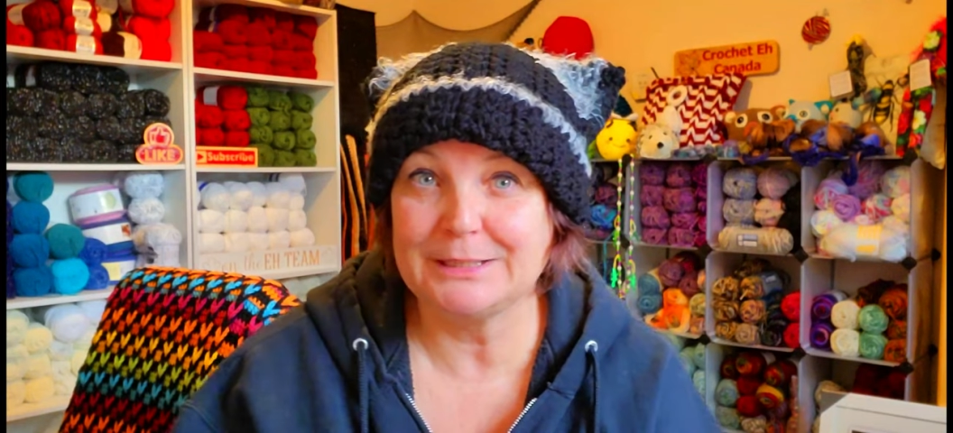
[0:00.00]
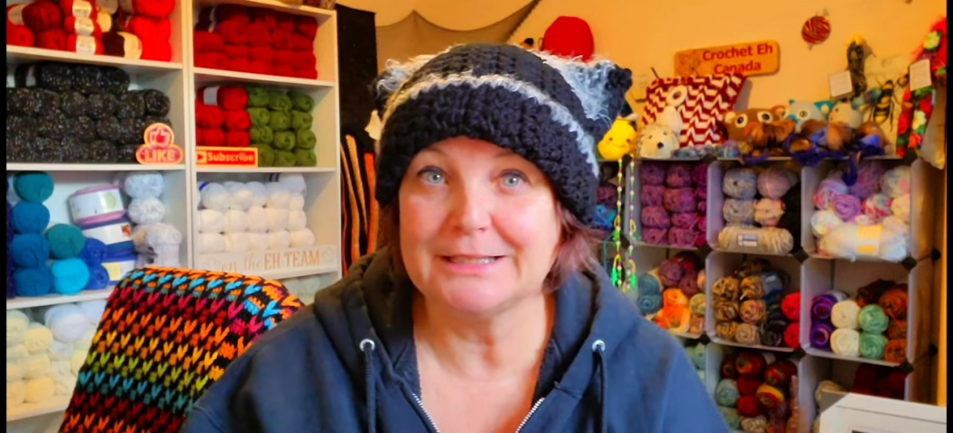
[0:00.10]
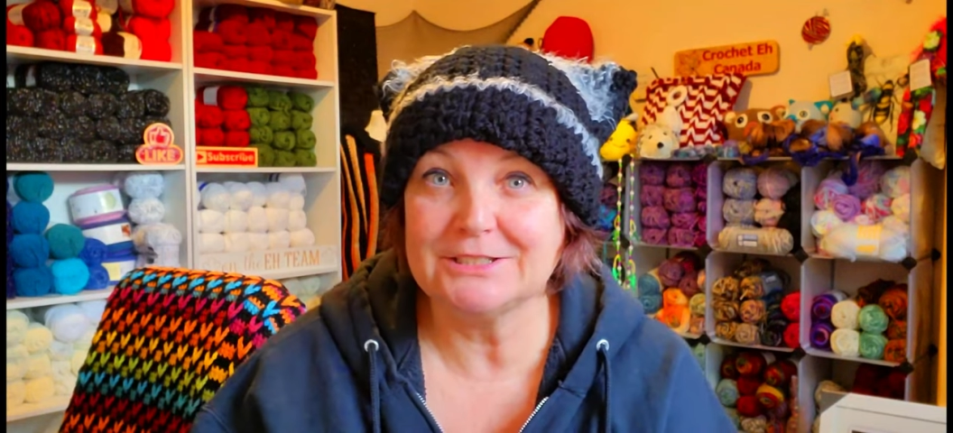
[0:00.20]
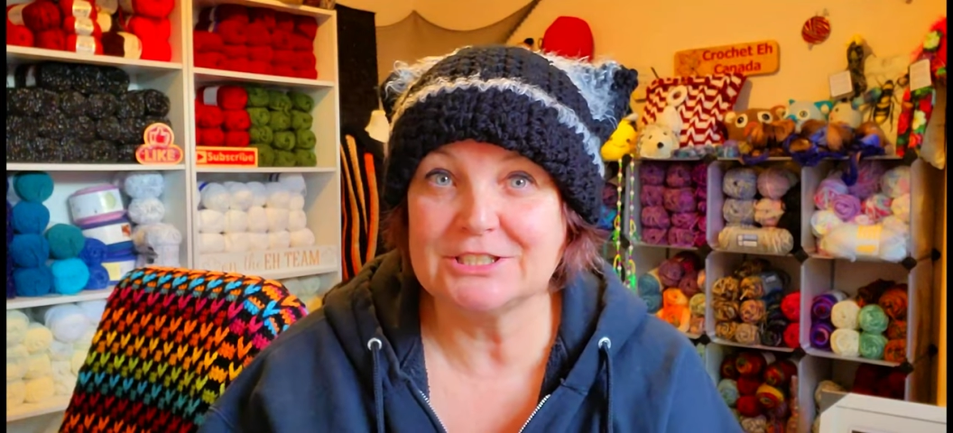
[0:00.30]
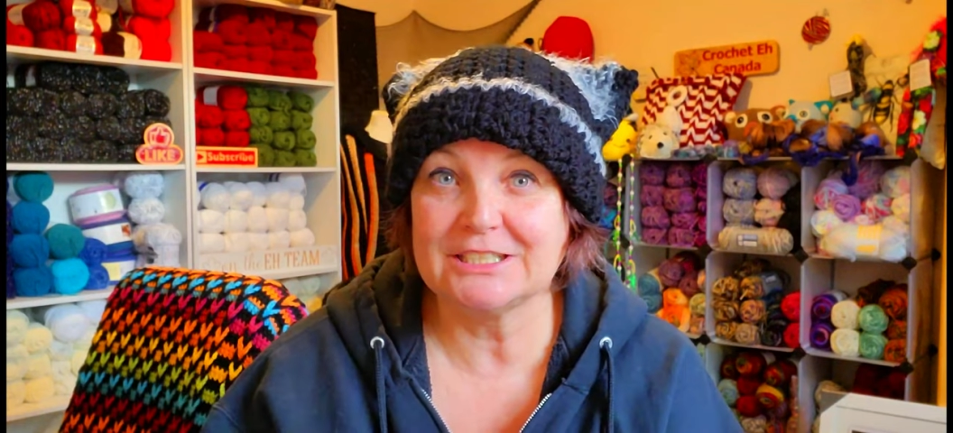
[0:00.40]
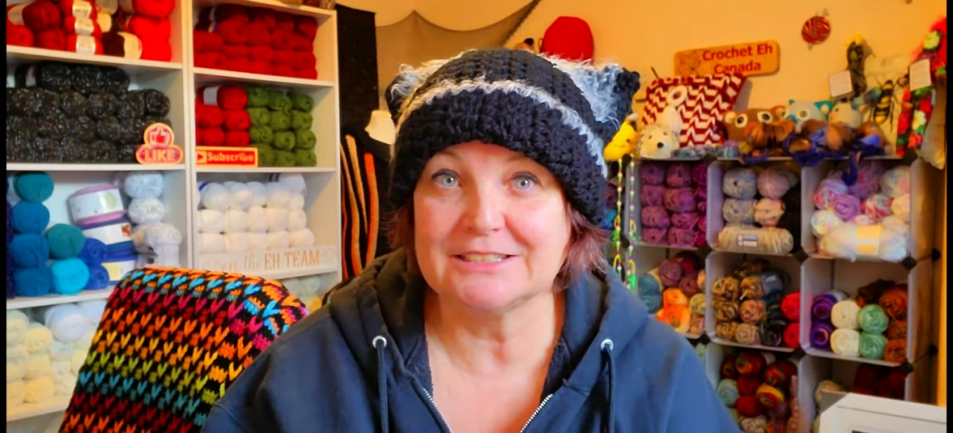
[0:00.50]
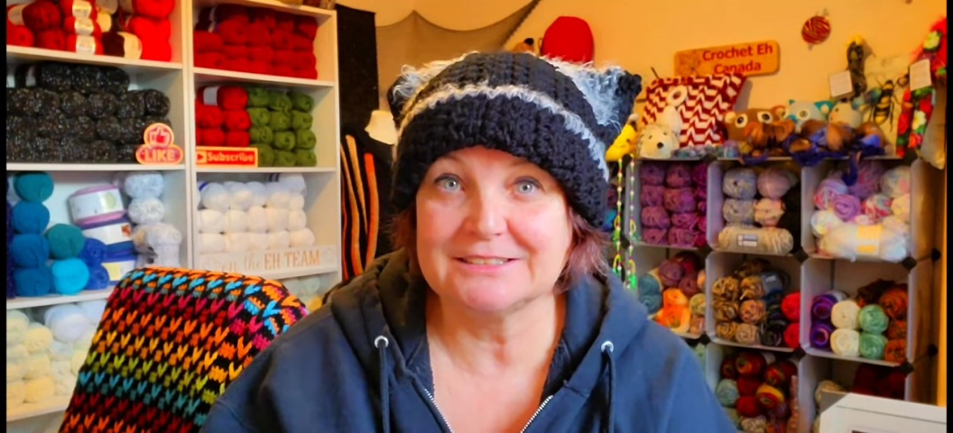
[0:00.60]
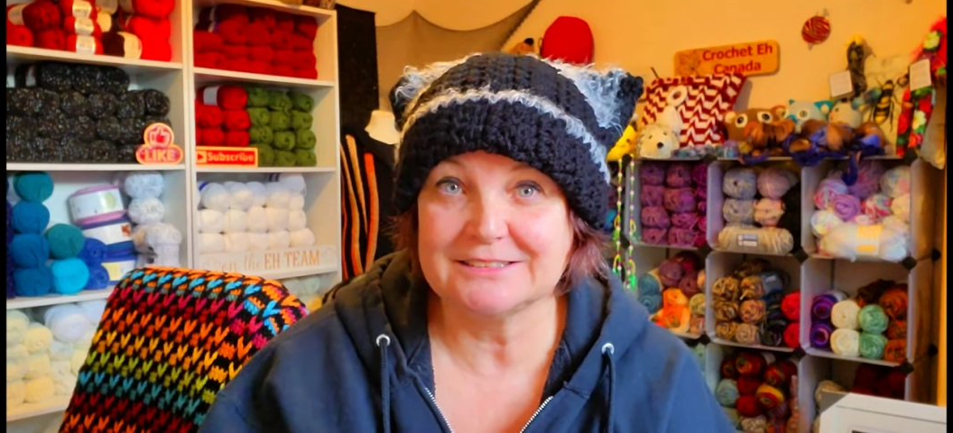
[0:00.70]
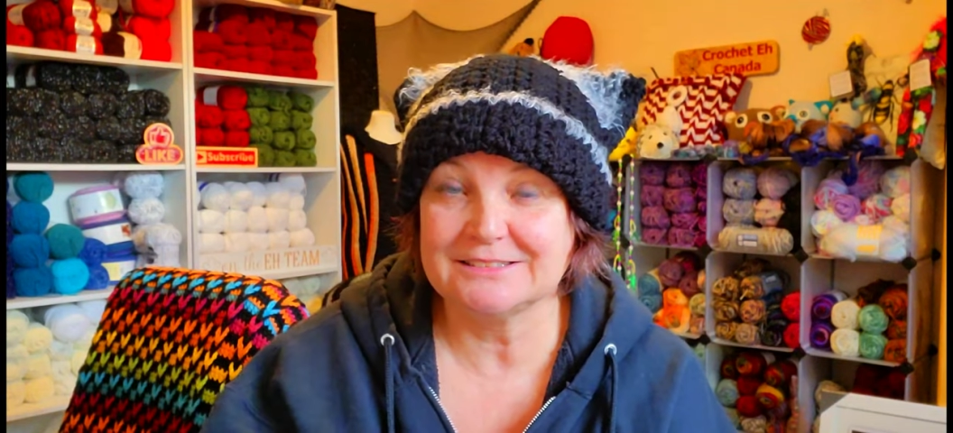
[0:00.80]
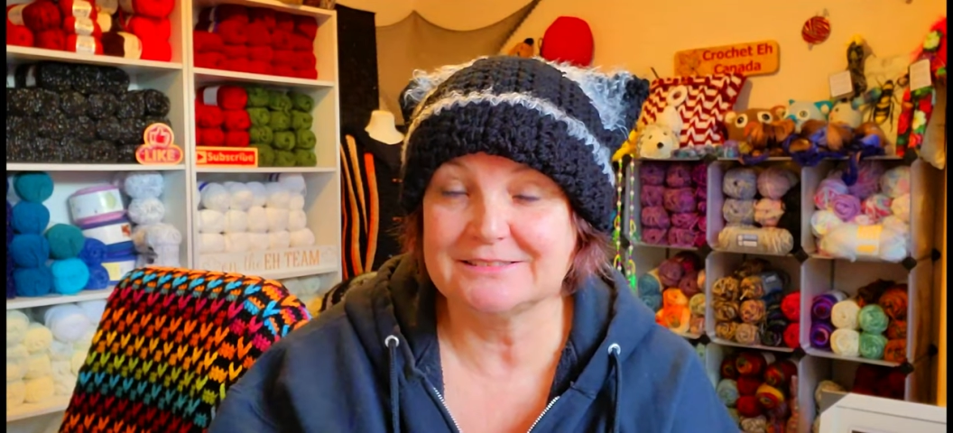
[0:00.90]
legit
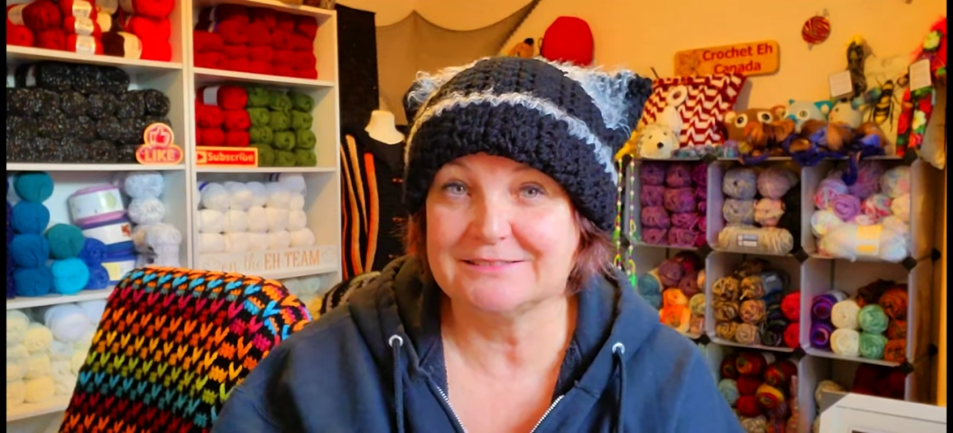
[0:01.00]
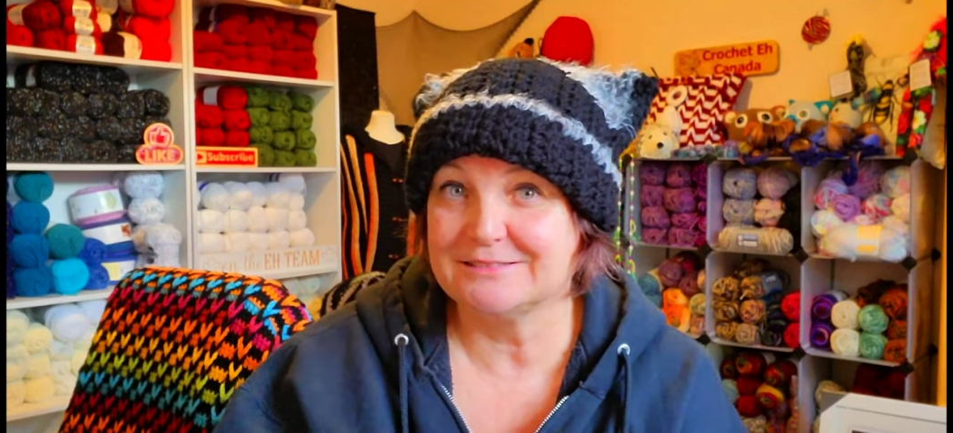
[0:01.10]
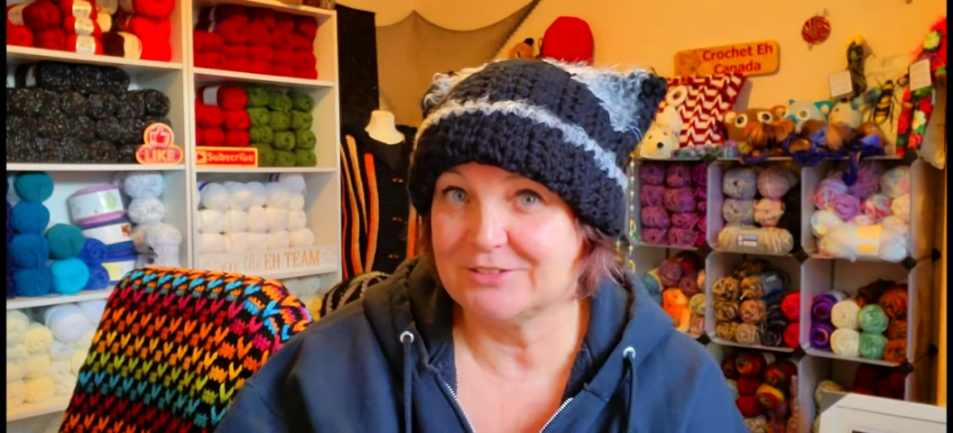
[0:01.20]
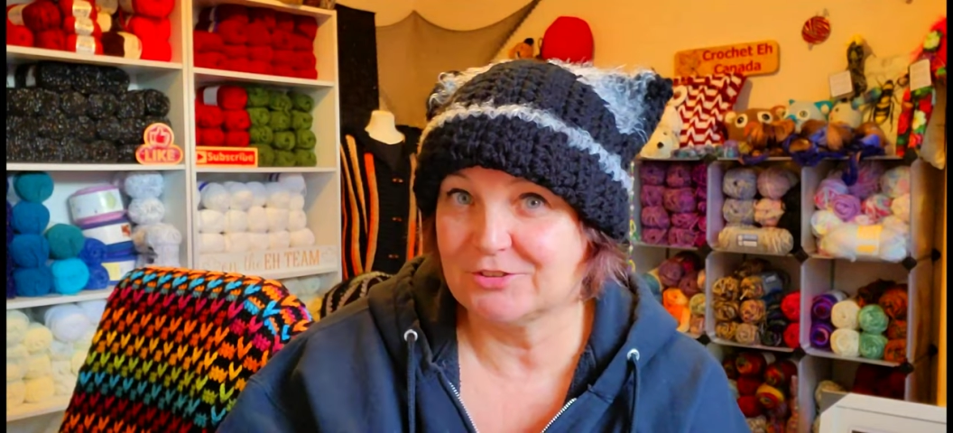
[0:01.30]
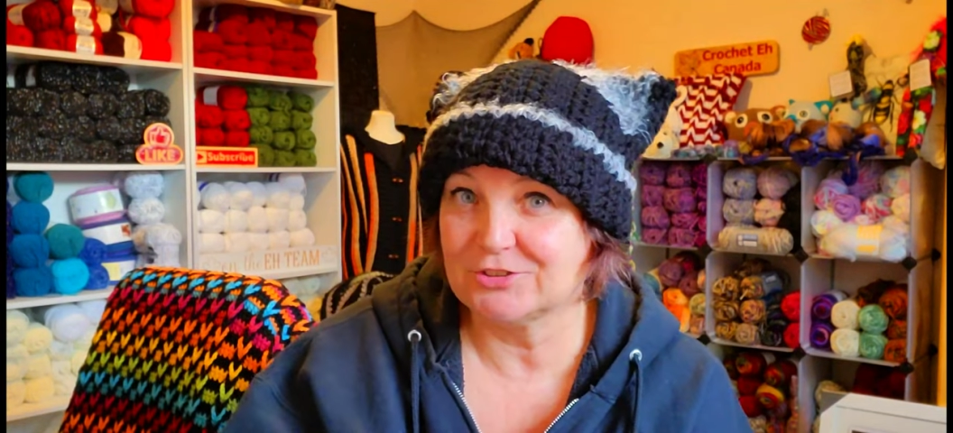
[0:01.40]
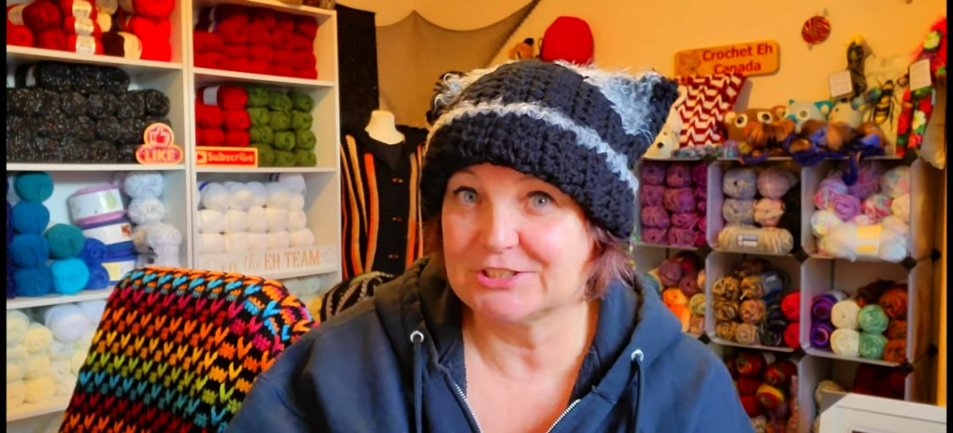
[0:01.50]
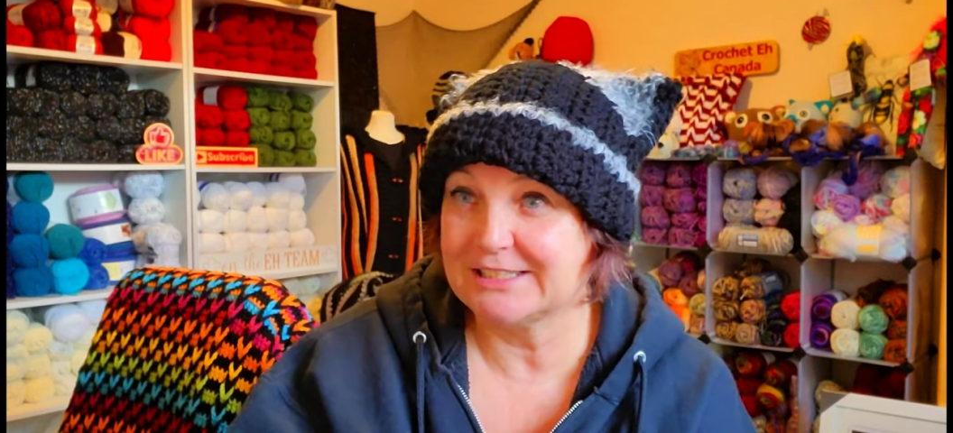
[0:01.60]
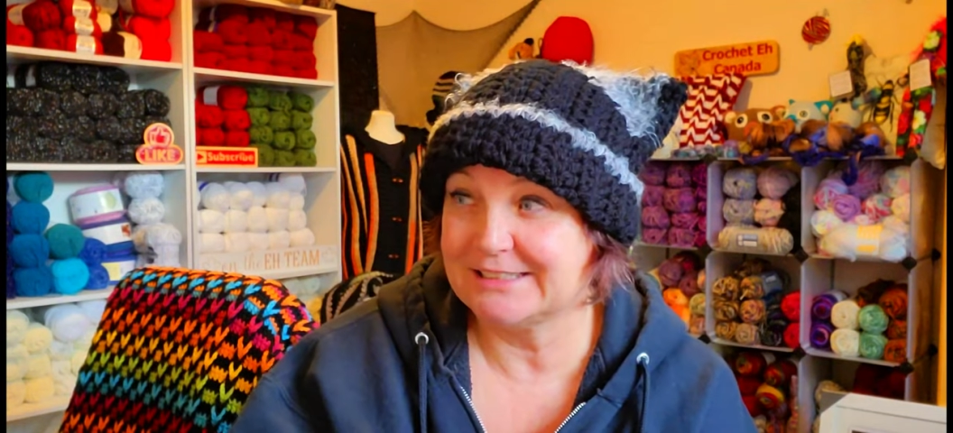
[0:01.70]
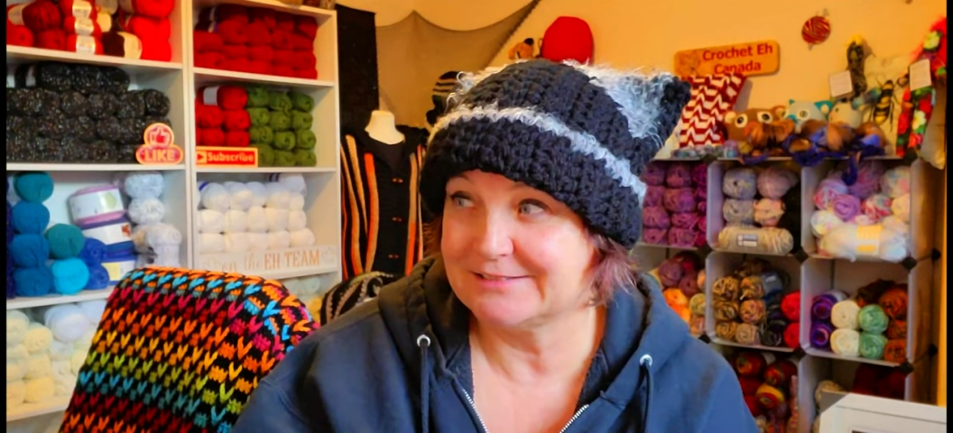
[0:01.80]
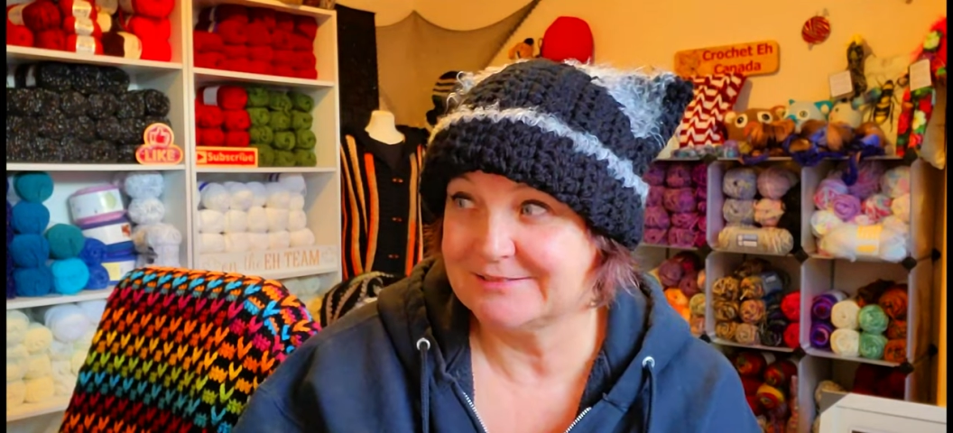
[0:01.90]

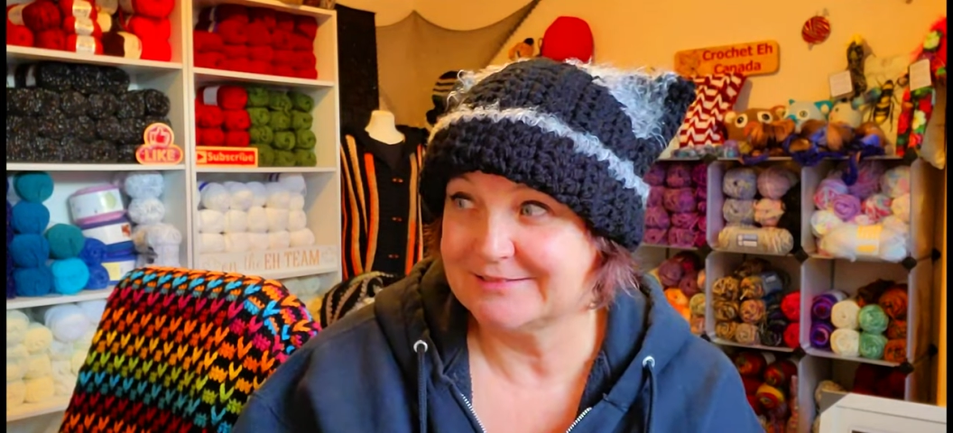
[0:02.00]
crochet.